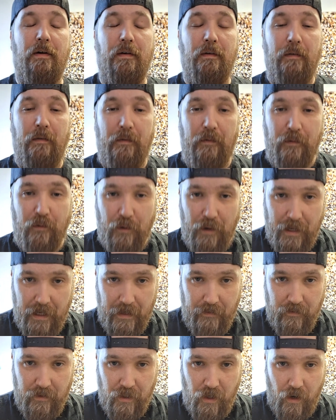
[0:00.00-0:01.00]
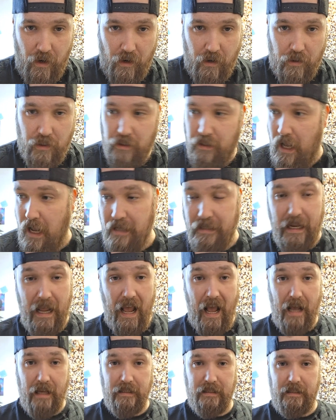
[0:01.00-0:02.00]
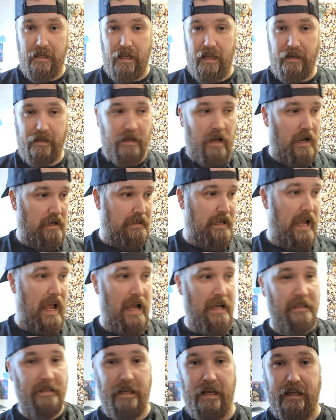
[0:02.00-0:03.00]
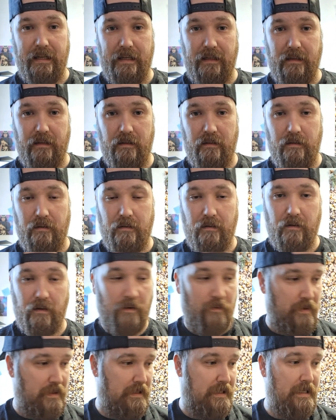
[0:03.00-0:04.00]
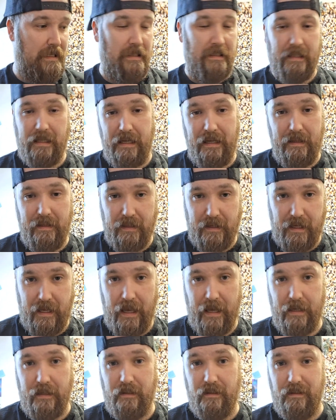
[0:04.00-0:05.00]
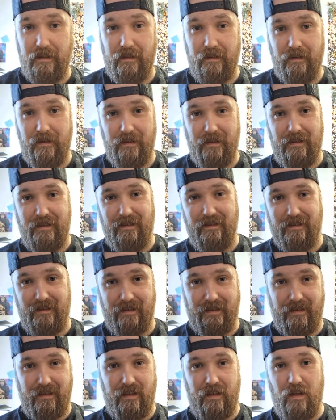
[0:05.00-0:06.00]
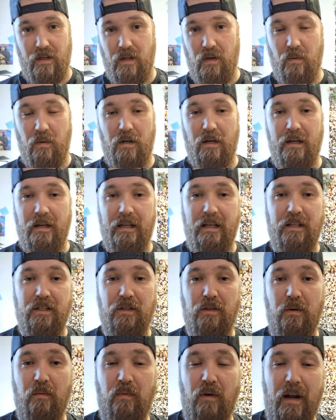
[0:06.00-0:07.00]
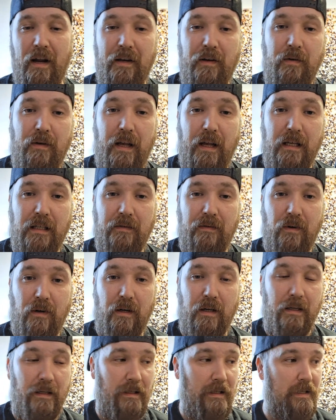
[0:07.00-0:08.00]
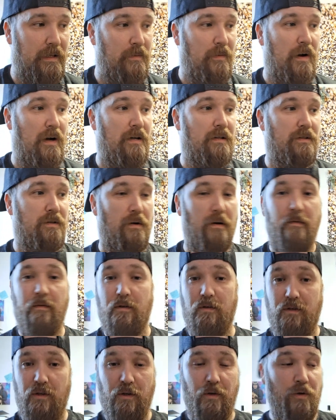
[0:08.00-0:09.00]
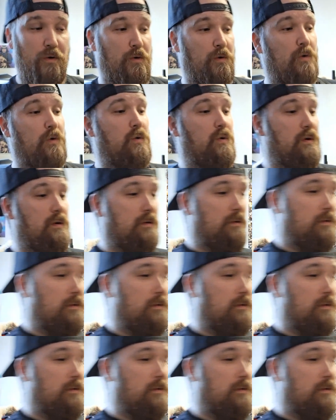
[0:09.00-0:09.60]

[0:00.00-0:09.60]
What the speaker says: free of charge. Not taxated. The receipt is in the case. We're going to get you a brand new case for it." He walks over to